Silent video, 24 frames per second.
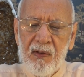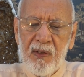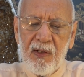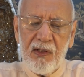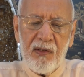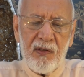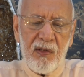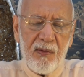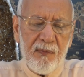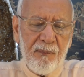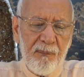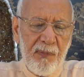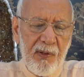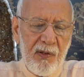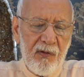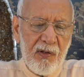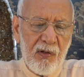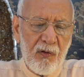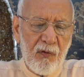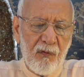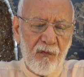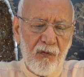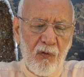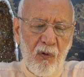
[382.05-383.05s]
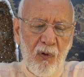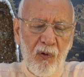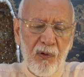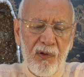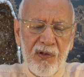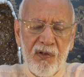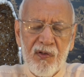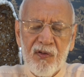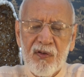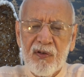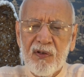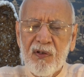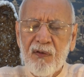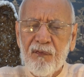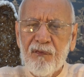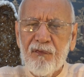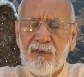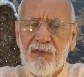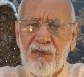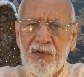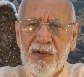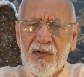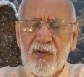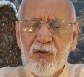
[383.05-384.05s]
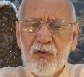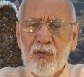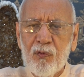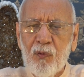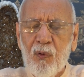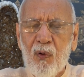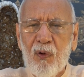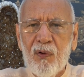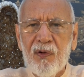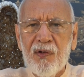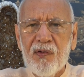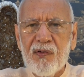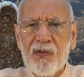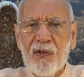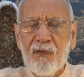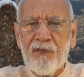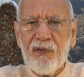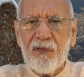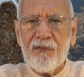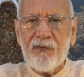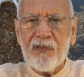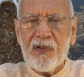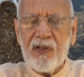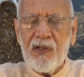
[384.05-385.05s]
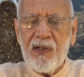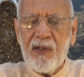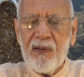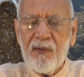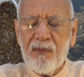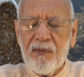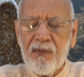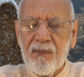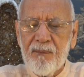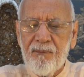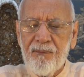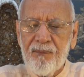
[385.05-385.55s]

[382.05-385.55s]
in this period of August the 1st to August the 15th.